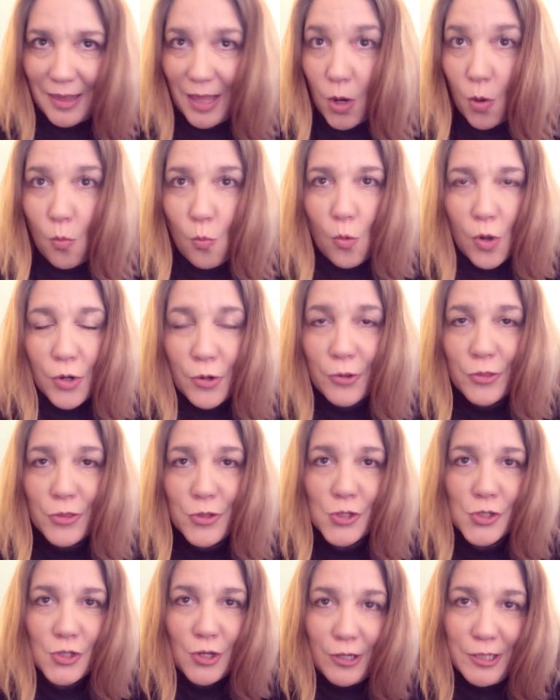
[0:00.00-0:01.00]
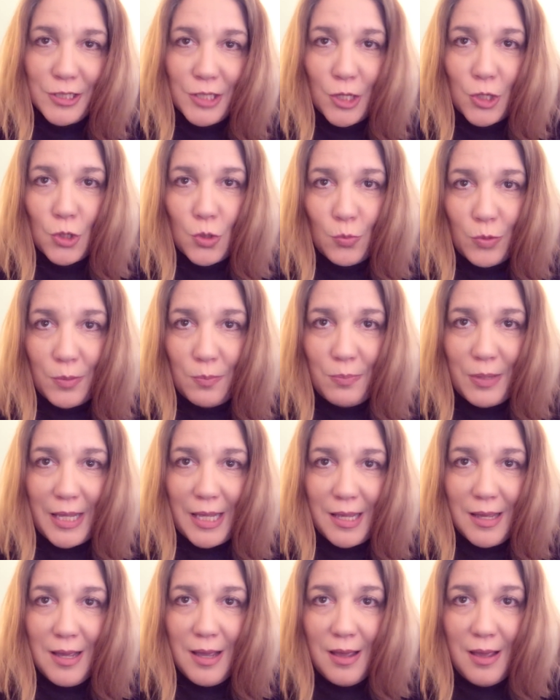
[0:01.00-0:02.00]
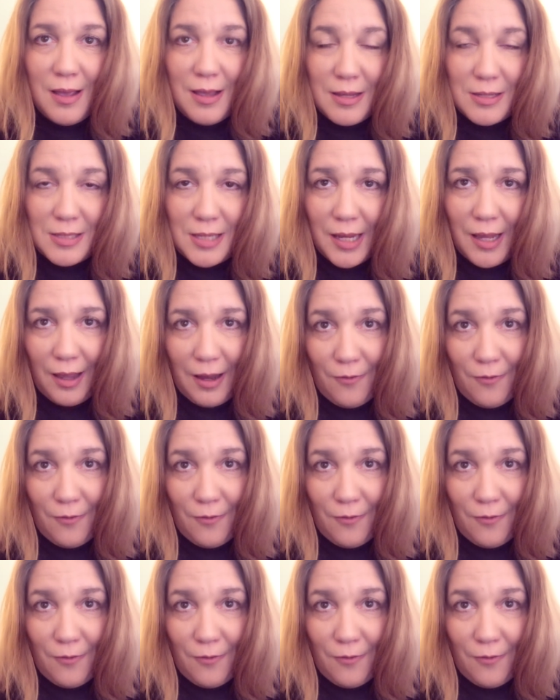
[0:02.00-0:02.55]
what are the songs that you would be singing?